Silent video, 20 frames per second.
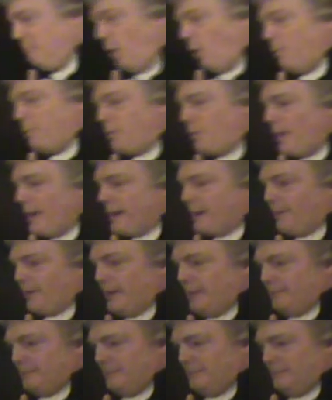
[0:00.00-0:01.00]
Pope
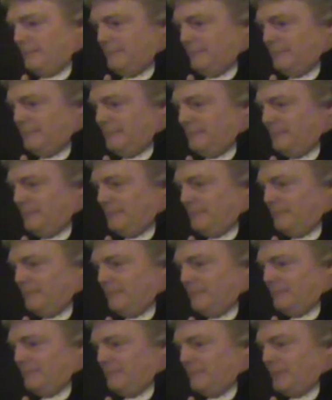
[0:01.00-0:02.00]
Gregory,
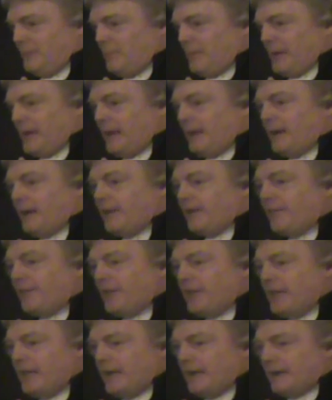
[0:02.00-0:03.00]
the beginning of
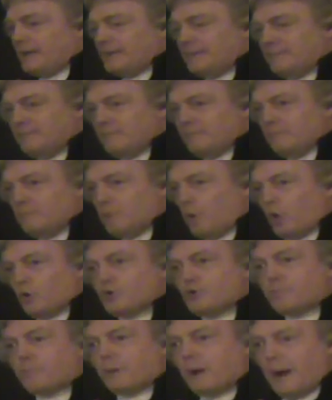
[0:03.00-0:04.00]
the year,
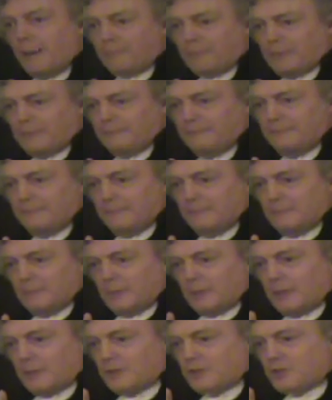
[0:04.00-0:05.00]
most proper,
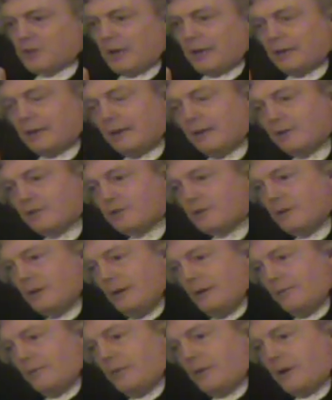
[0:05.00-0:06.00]
when the sun is,
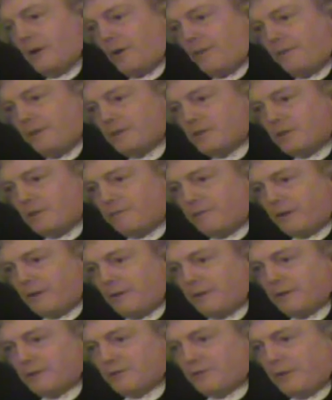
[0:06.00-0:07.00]
when the earth is the
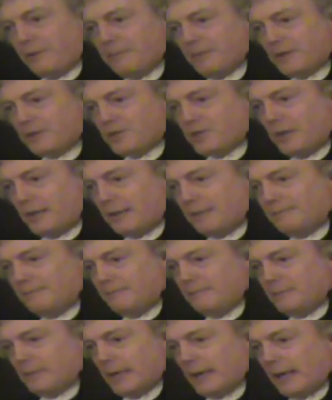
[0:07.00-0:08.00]
farthest from the
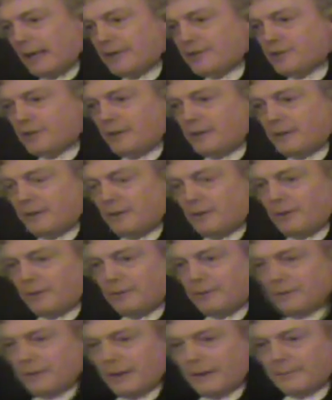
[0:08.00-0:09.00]
sun, at least in the
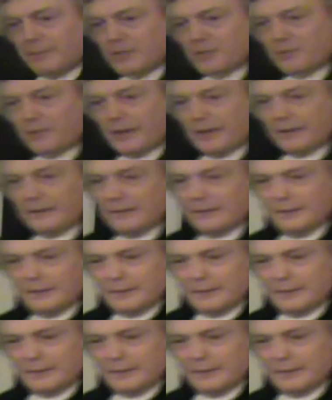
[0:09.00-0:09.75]
northern hemisphere.